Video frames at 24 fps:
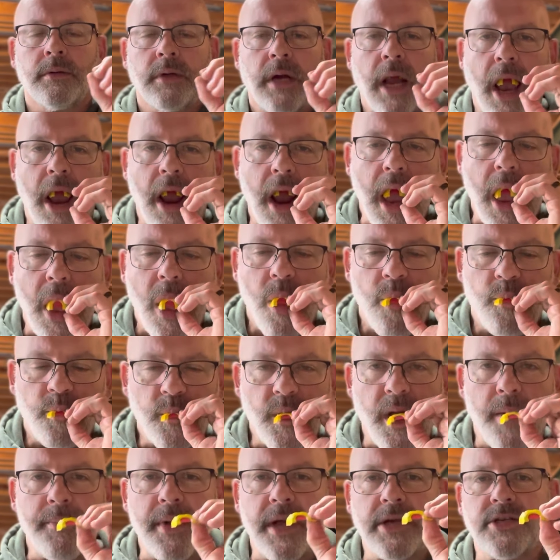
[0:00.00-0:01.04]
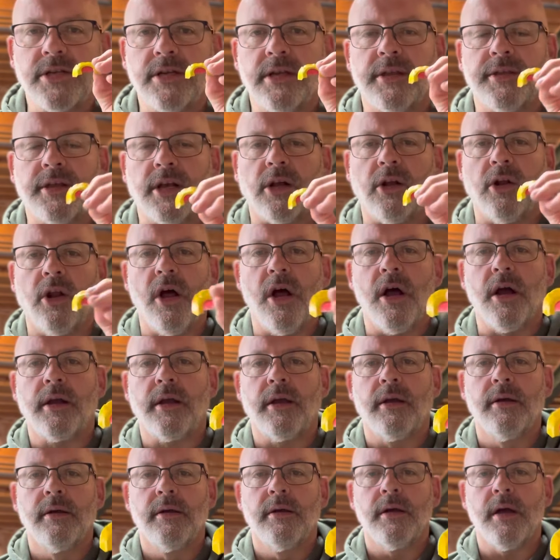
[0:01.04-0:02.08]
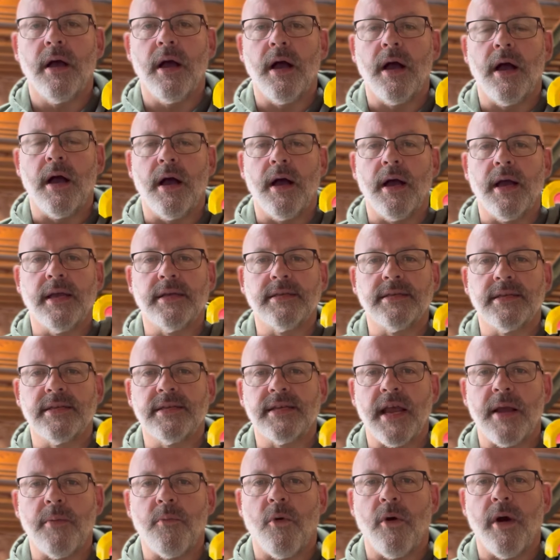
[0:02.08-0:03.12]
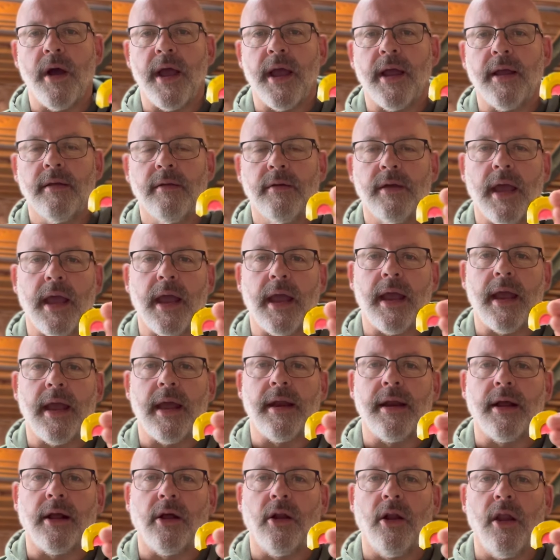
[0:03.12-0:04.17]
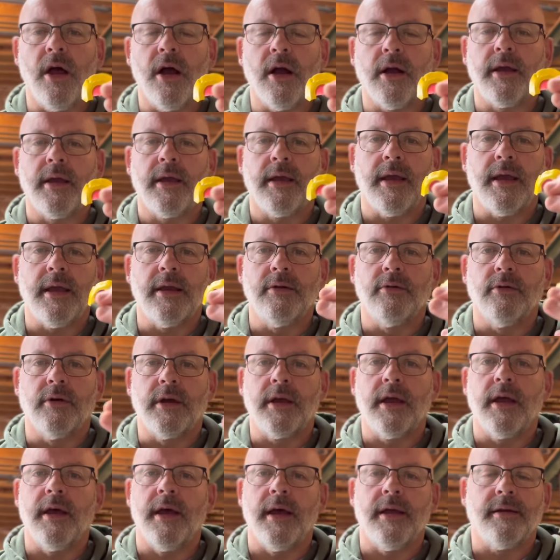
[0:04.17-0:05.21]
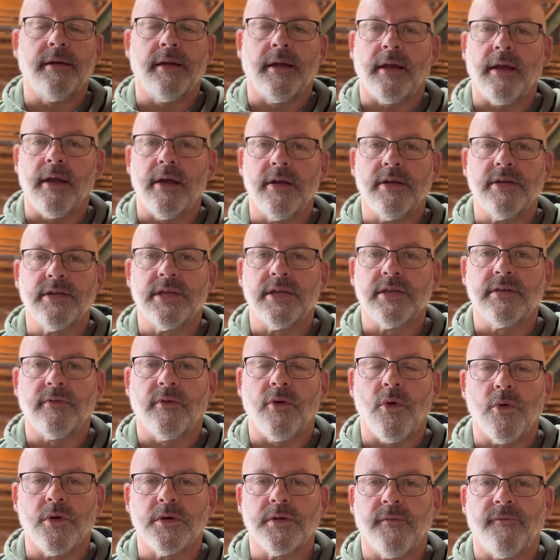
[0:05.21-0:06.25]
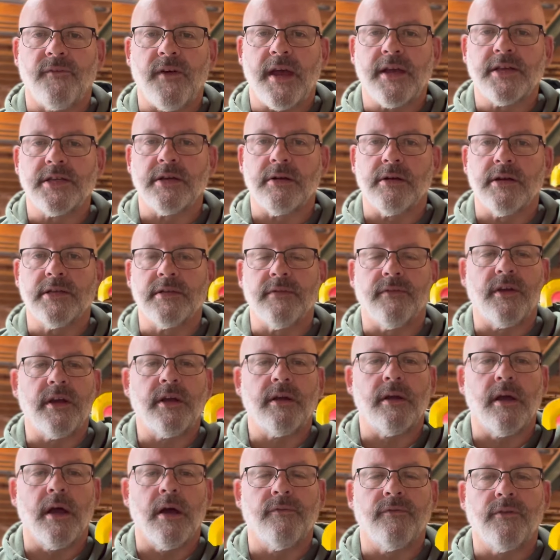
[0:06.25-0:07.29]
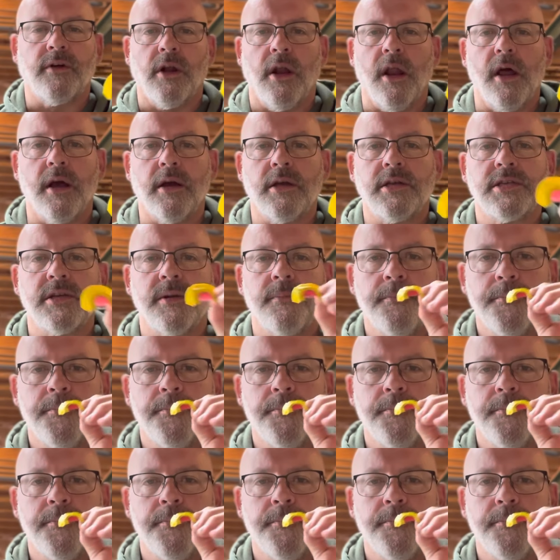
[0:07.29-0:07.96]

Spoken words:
All right, I mentioned that the cluck is the same way, and a cluck into a cut. A cut is just, of course, a fast series of clucks.